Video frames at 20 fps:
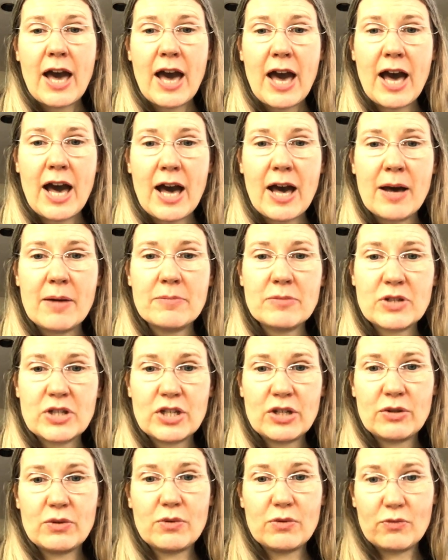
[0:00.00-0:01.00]
um,
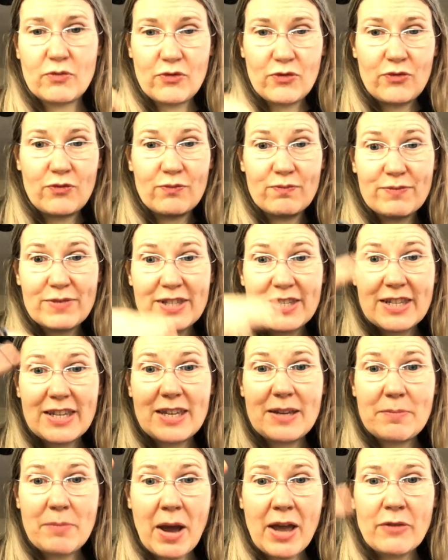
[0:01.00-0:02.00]
to
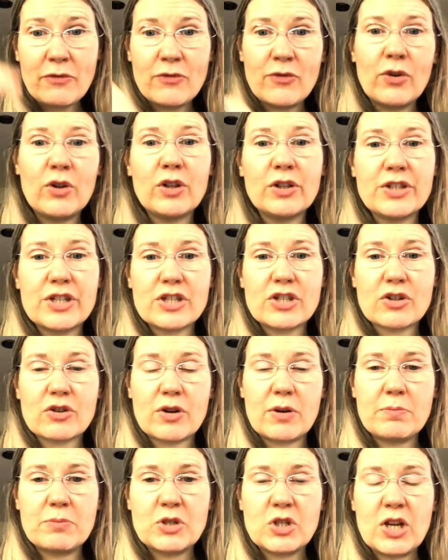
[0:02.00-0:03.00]
see my full
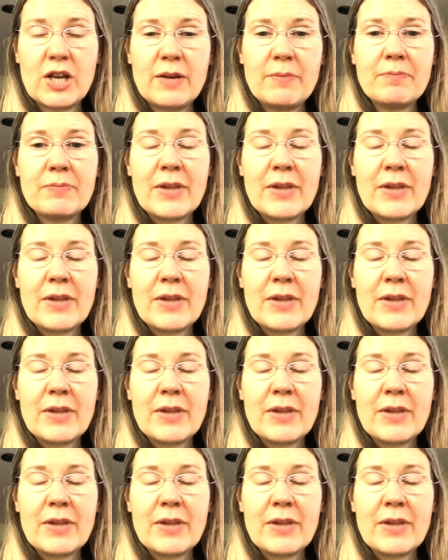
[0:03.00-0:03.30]
description.